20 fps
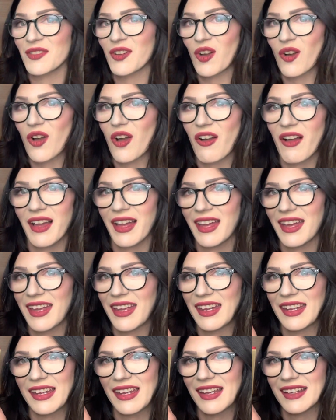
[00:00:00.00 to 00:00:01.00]
got
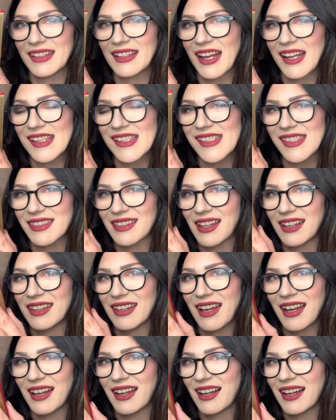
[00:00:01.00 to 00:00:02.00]
a nice like
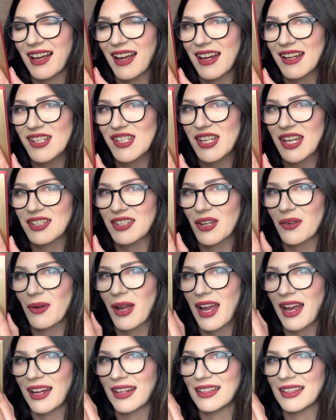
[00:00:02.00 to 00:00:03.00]
eyeshadow
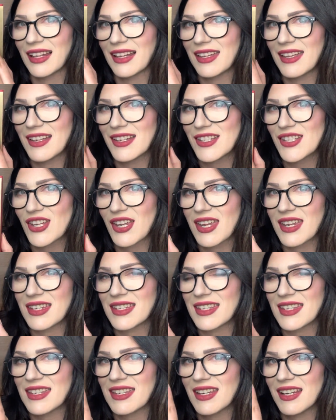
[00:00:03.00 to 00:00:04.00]
highlighter shade
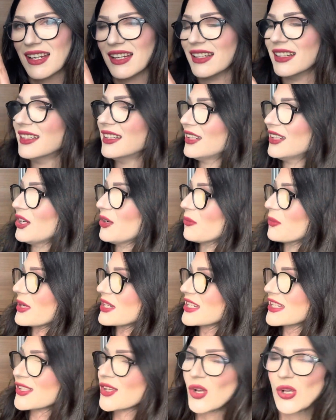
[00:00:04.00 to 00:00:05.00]
here,
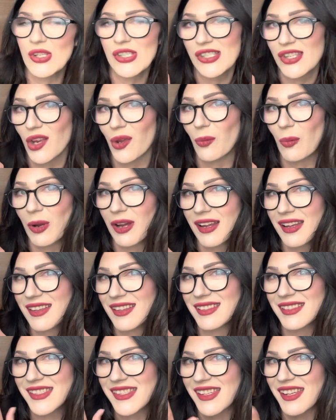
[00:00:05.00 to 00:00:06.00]
which is called Snow White.
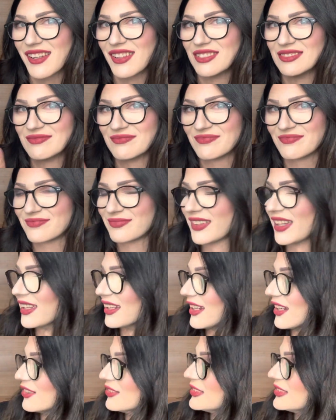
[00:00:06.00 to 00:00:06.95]
So, you know.